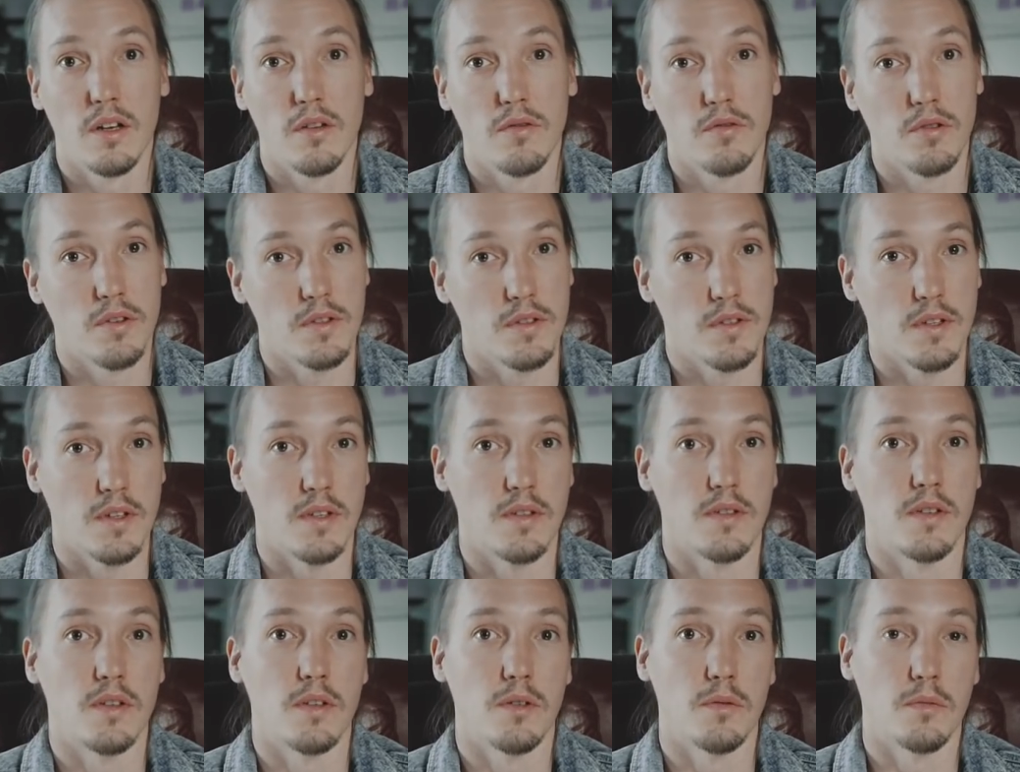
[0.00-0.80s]
for
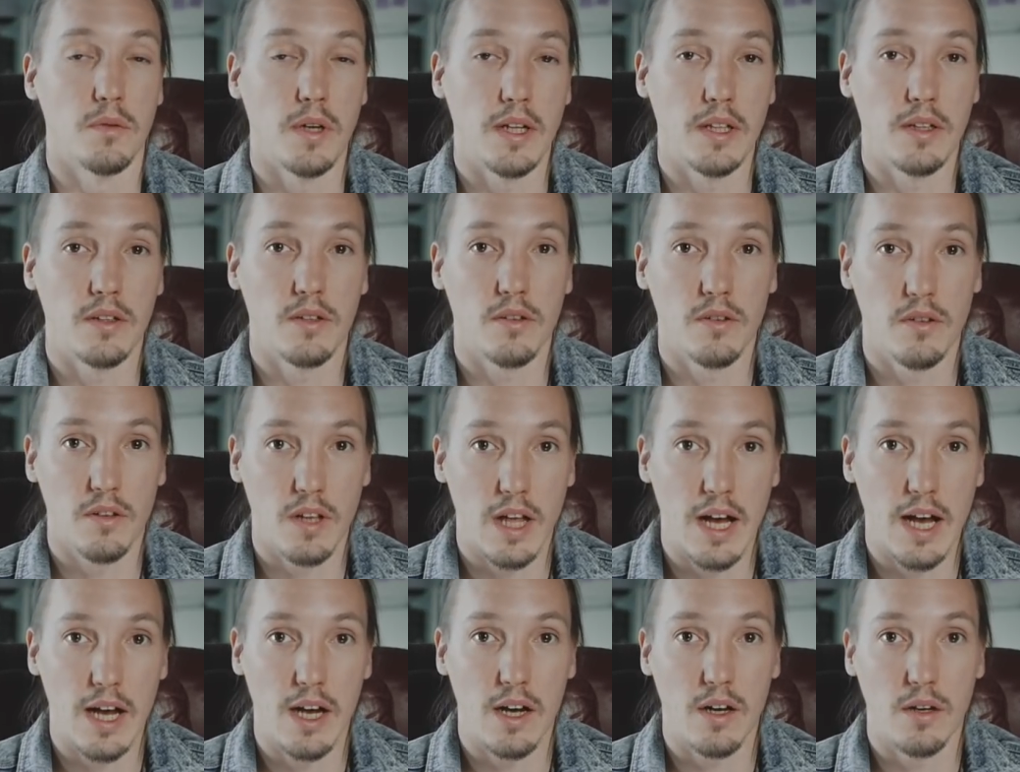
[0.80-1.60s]
instance, a rental
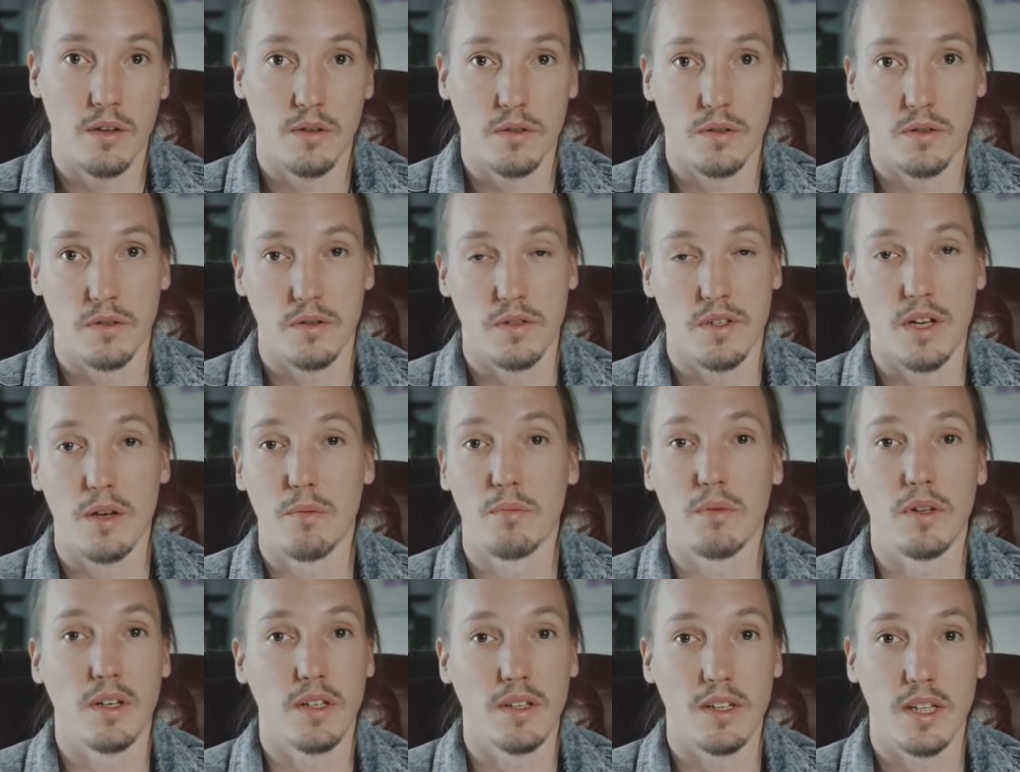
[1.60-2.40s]
house or
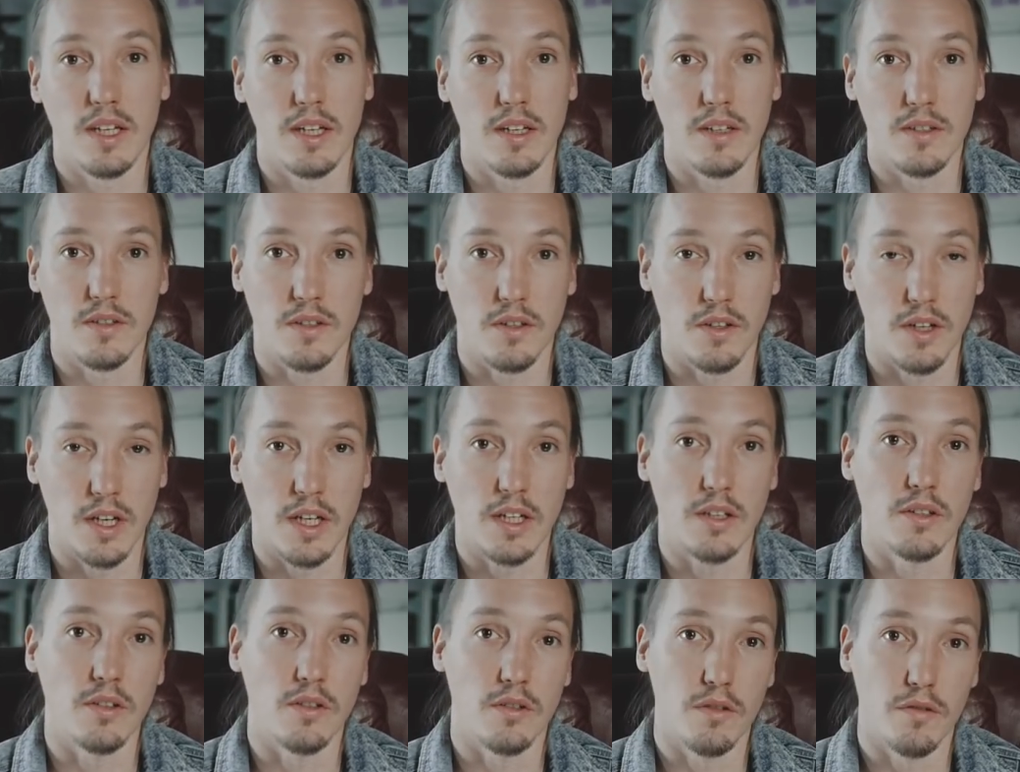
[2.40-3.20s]
something that is
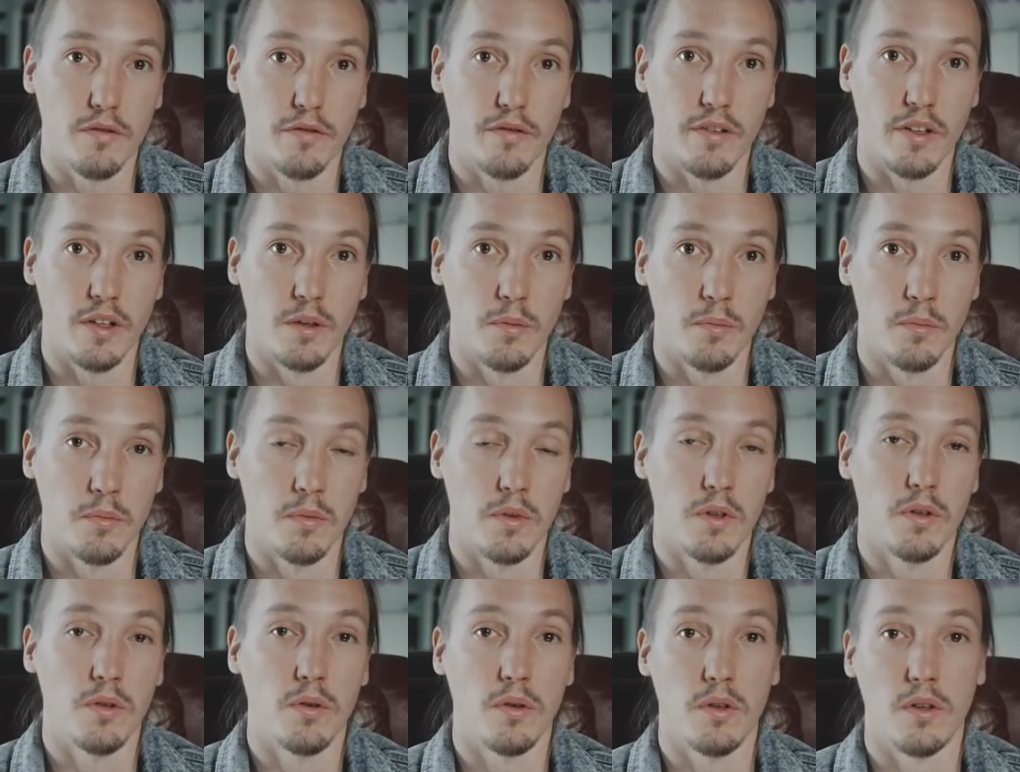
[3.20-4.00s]
connected to film,
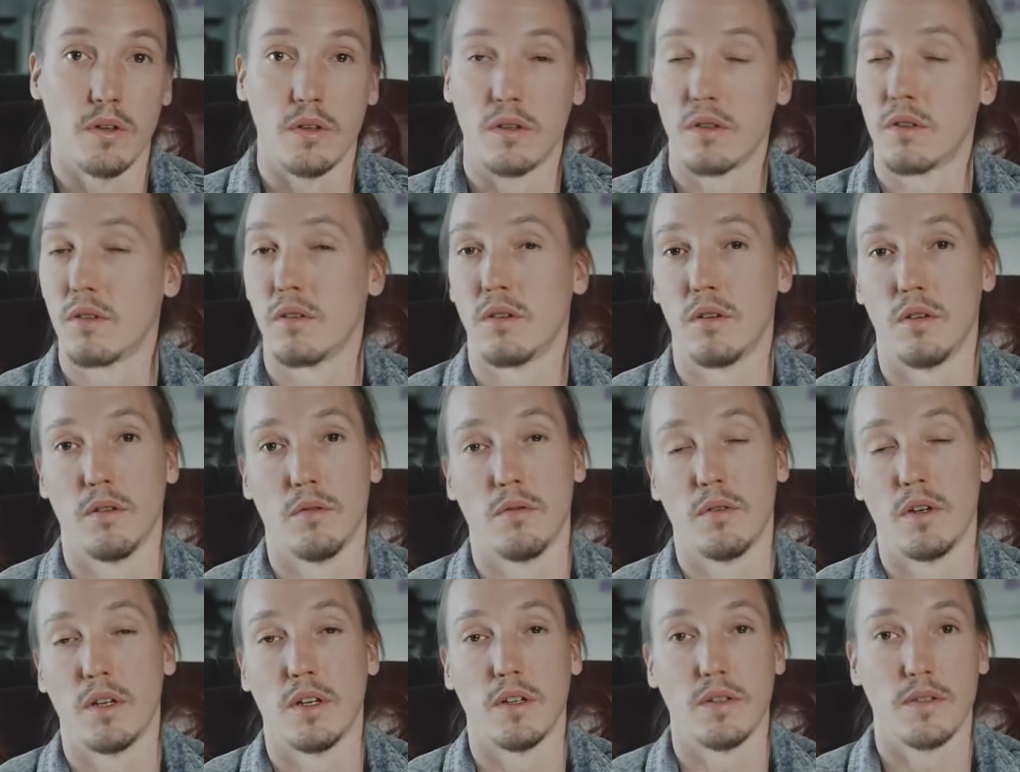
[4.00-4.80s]
or you
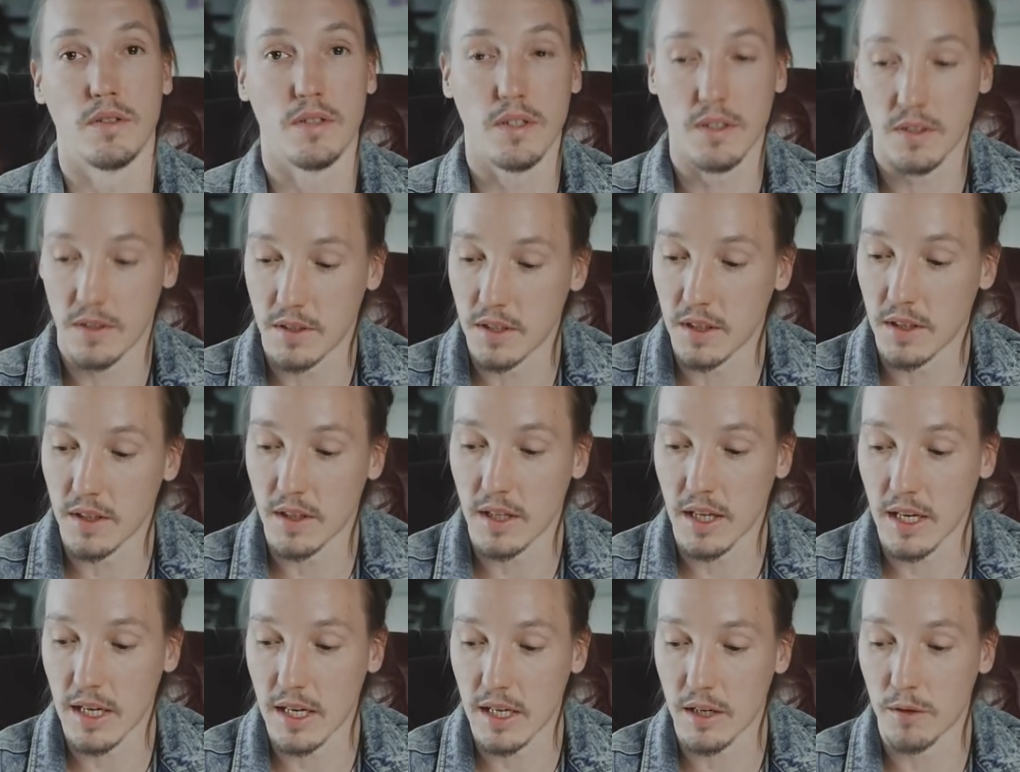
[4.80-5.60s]
know, an
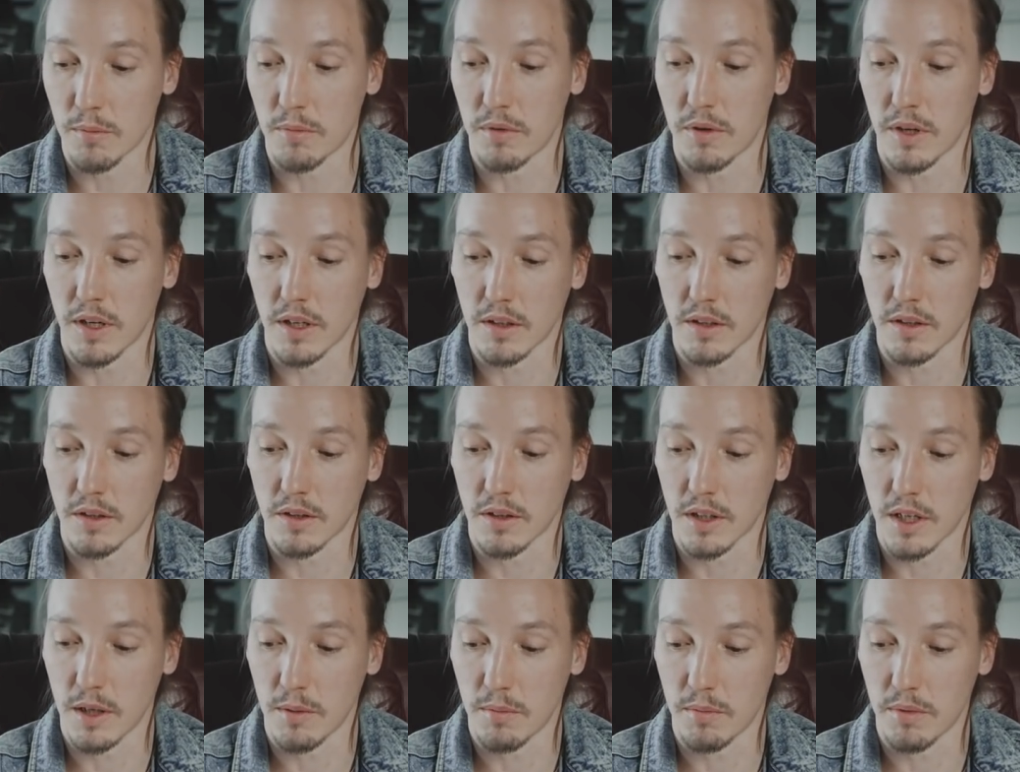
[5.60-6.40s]
assistant at a
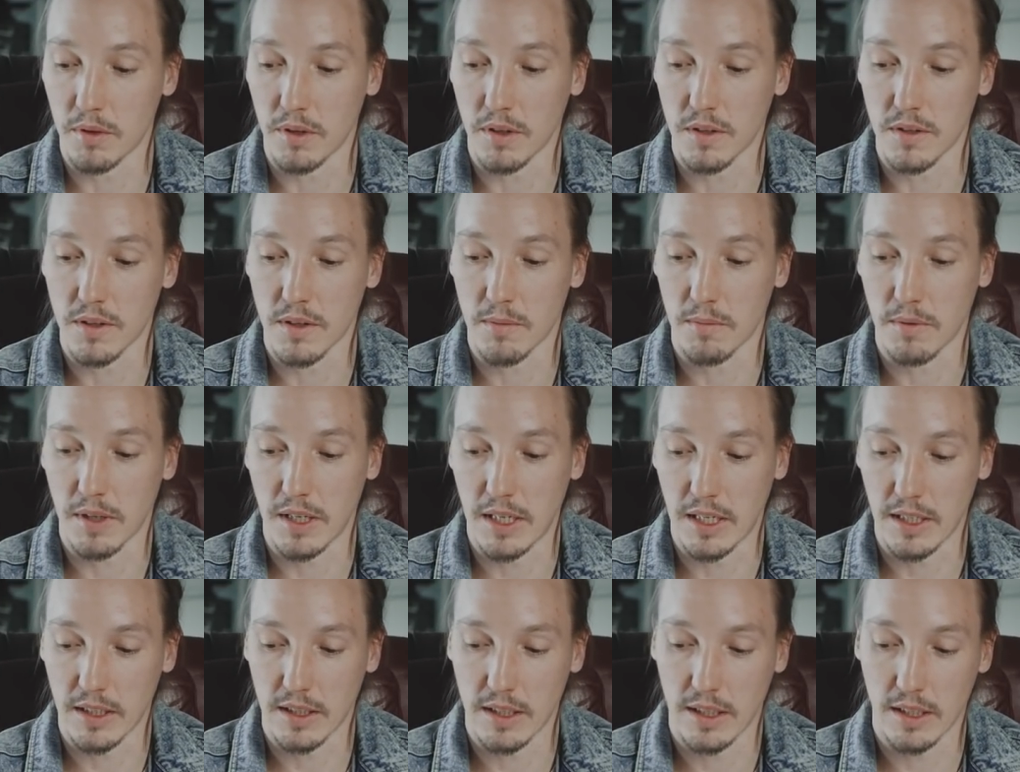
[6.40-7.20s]
production company, something
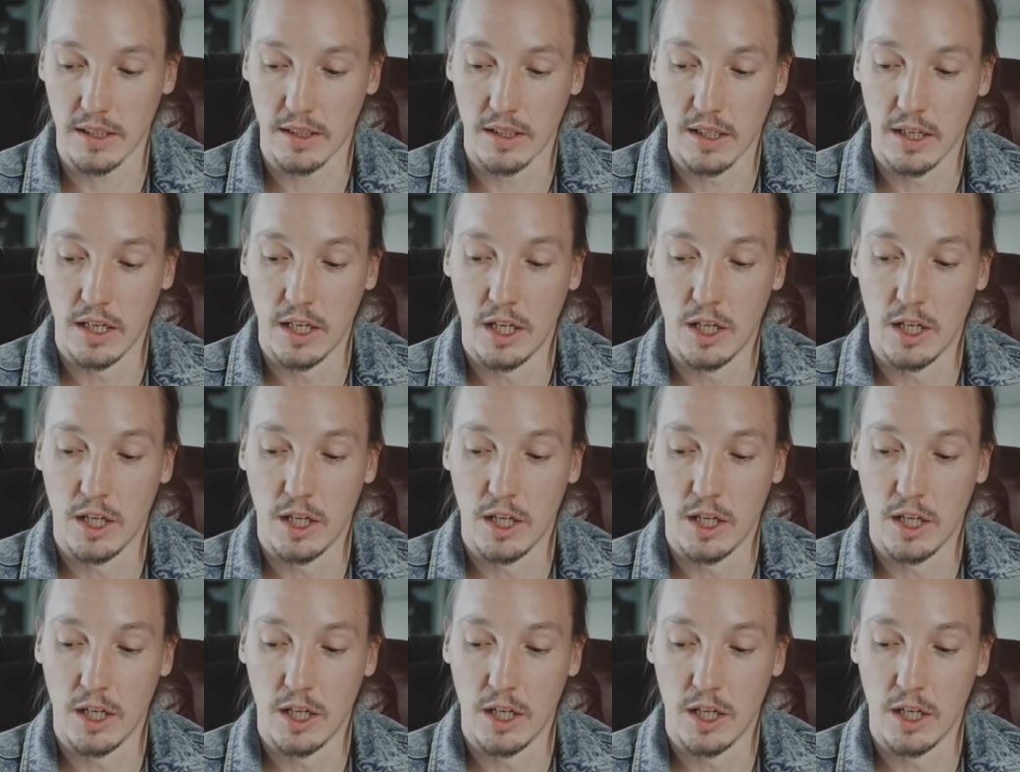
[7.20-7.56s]
like that.